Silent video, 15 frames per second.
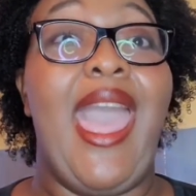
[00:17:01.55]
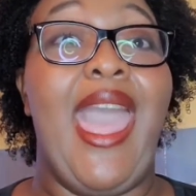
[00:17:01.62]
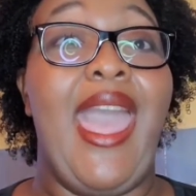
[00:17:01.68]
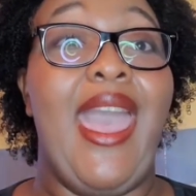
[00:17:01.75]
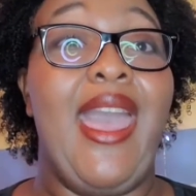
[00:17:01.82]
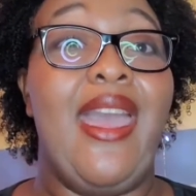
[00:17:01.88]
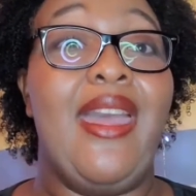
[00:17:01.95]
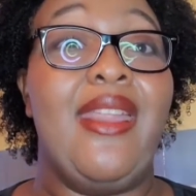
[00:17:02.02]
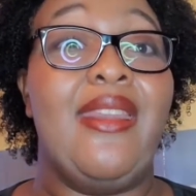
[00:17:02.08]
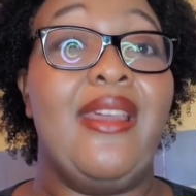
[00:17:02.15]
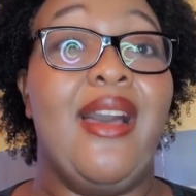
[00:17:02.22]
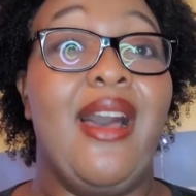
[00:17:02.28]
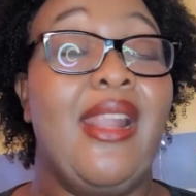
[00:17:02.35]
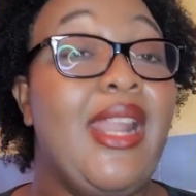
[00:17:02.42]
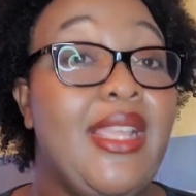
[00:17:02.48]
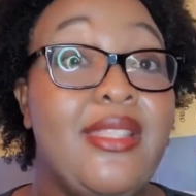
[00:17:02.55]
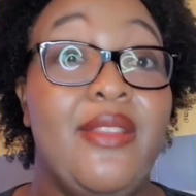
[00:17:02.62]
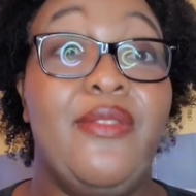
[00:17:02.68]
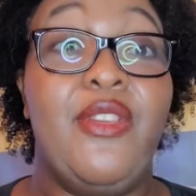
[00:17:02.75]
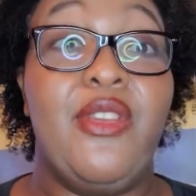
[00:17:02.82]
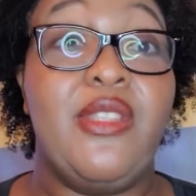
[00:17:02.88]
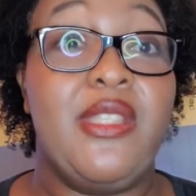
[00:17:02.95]
and unless
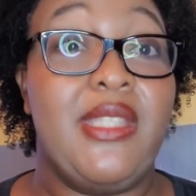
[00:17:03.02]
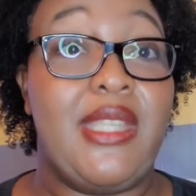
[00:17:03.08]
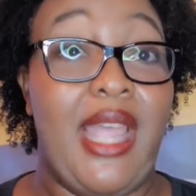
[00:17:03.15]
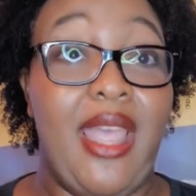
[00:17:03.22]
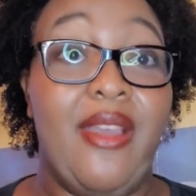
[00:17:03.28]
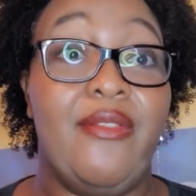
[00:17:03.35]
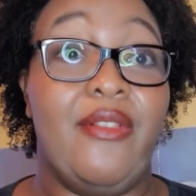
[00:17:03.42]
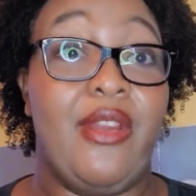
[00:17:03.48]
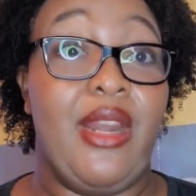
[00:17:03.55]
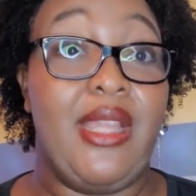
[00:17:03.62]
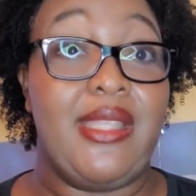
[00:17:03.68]
if you stay for an